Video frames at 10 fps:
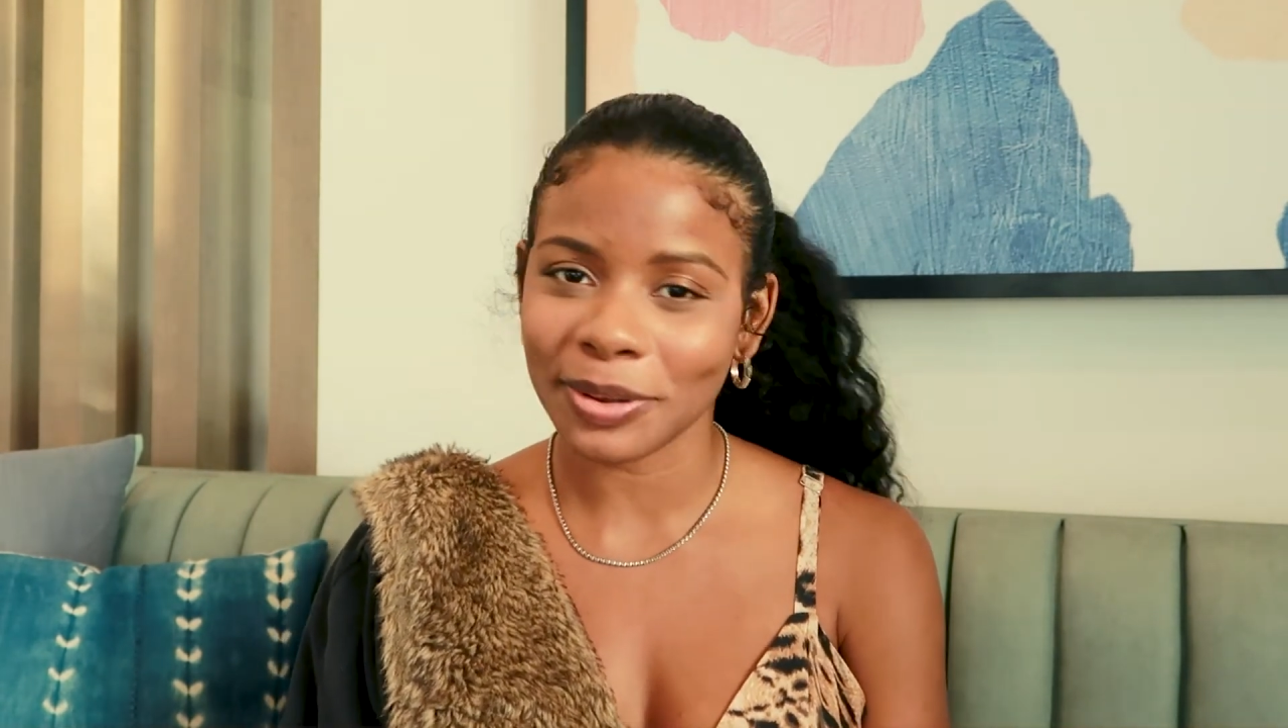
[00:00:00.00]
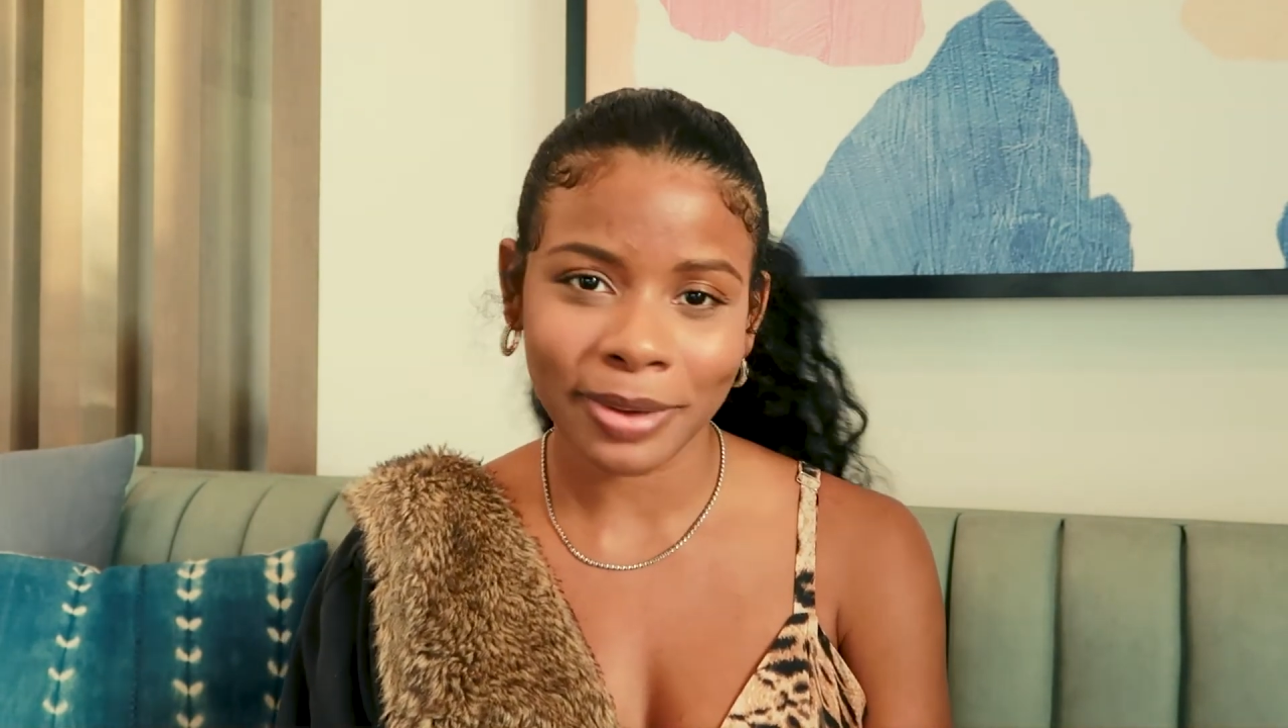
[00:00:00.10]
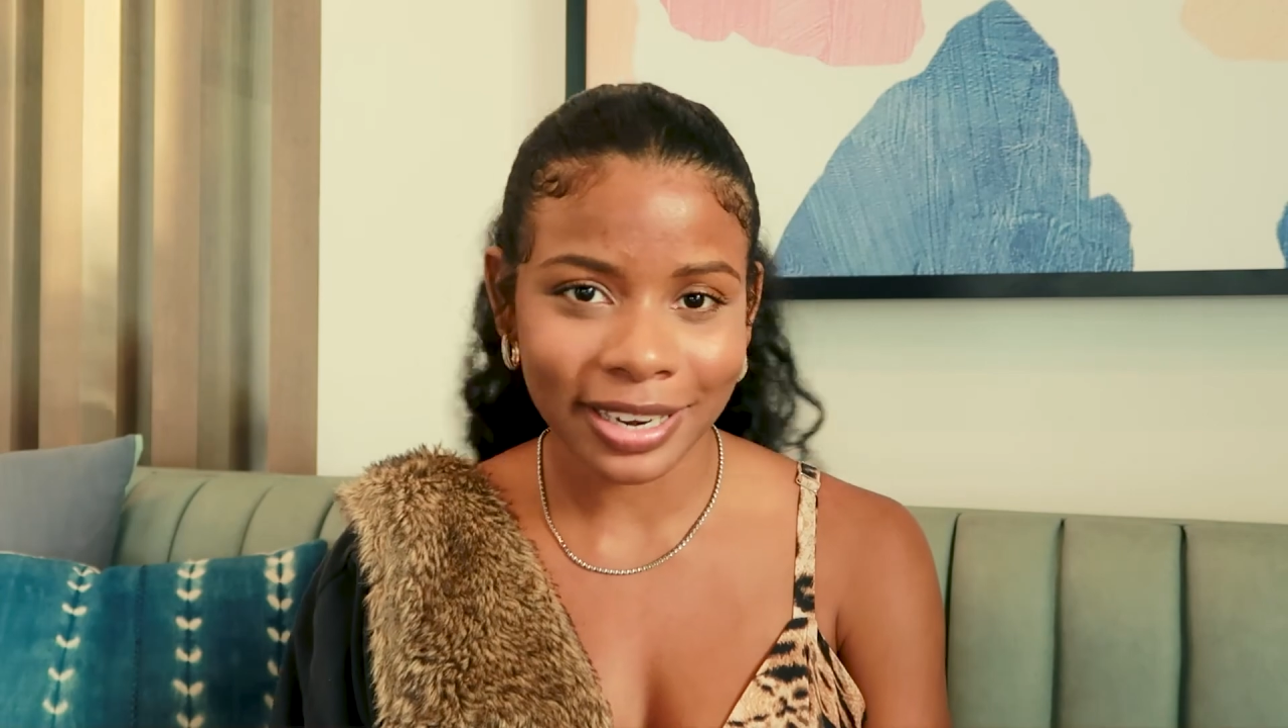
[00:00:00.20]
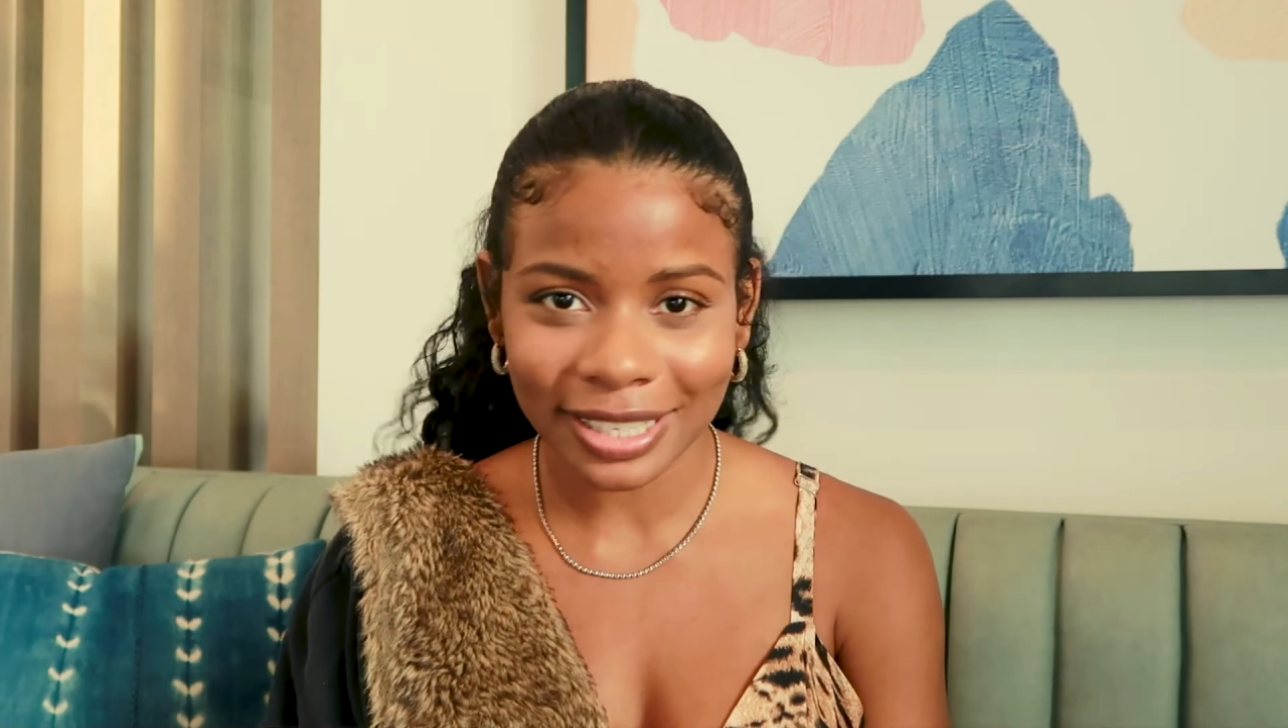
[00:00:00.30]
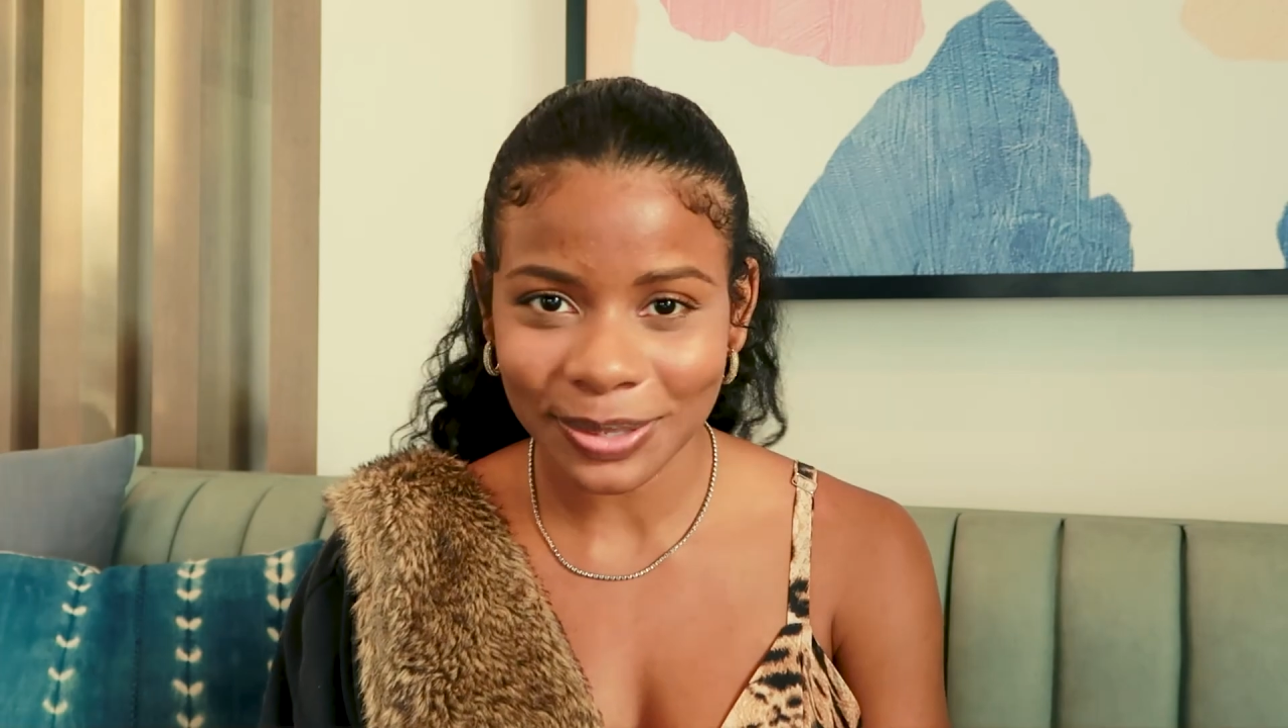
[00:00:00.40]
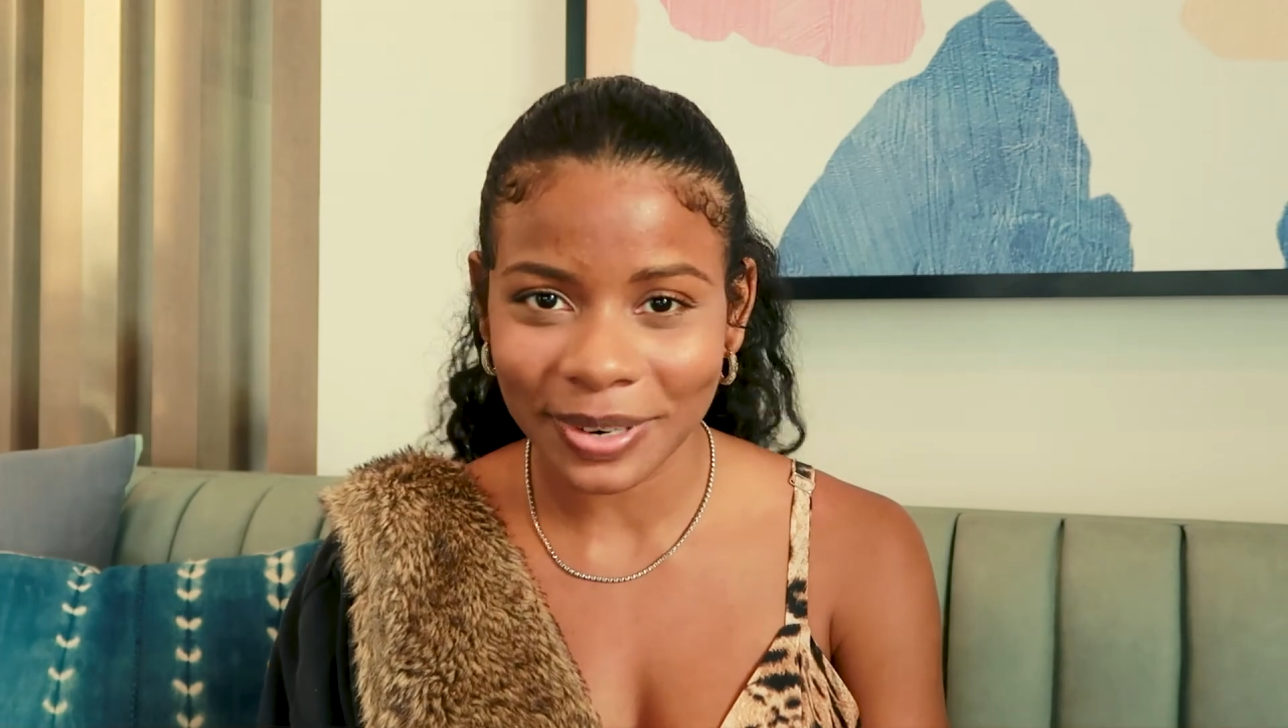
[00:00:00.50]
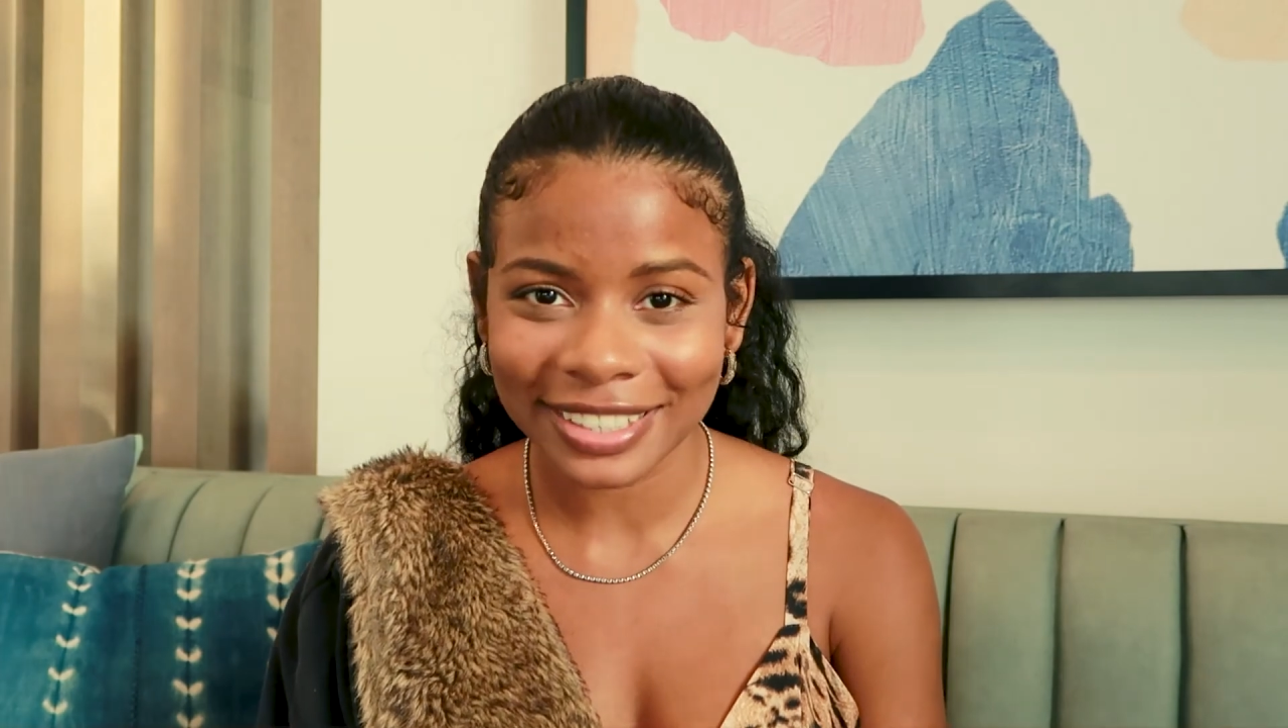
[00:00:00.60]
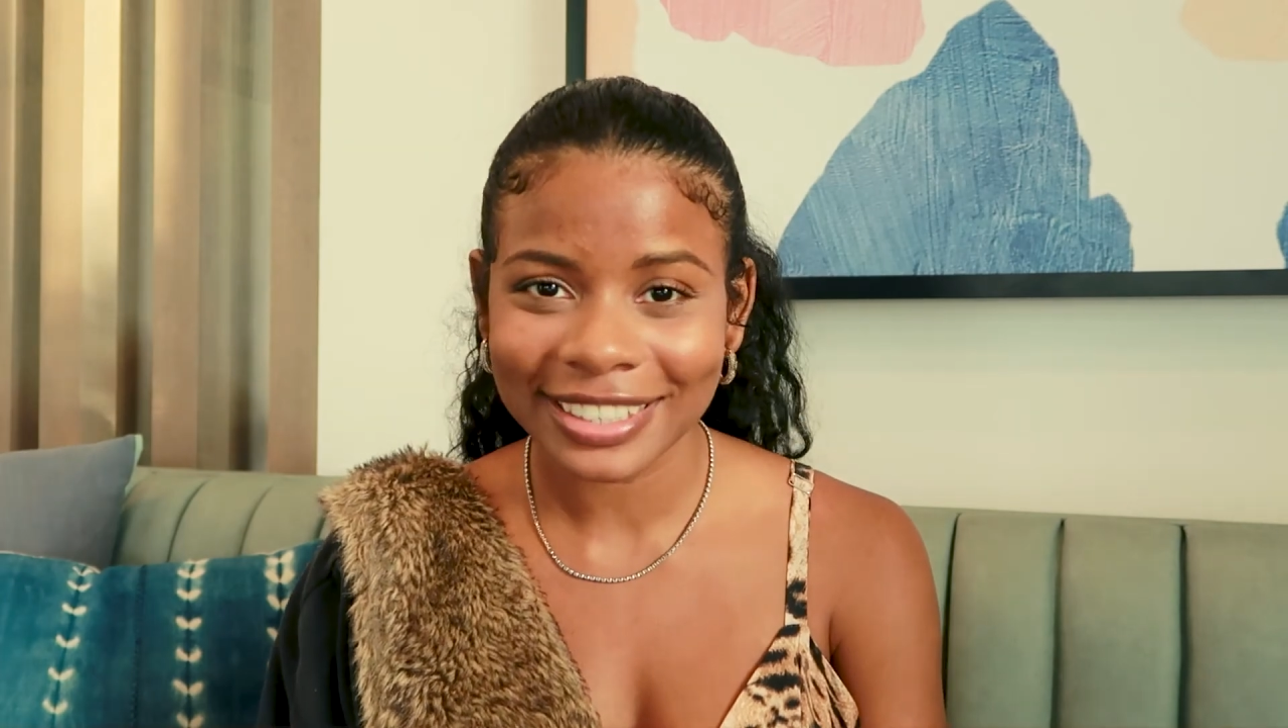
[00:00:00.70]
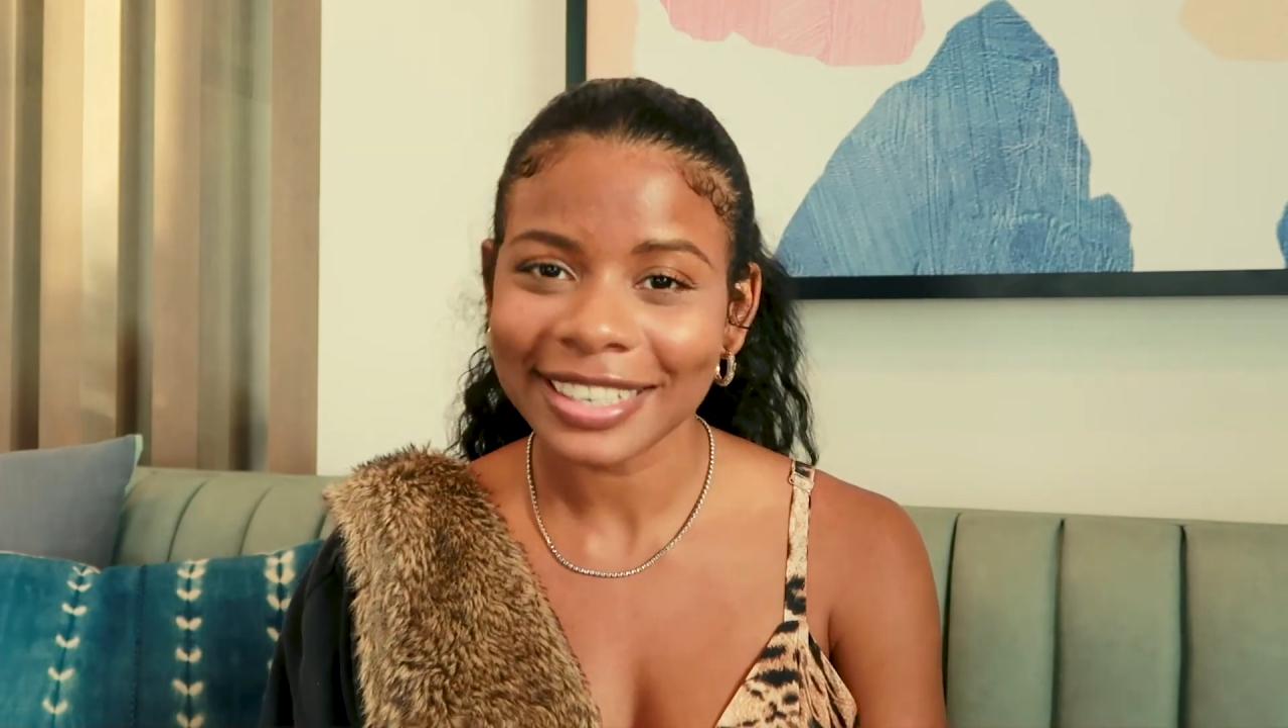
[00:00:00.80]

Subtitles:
in my next one.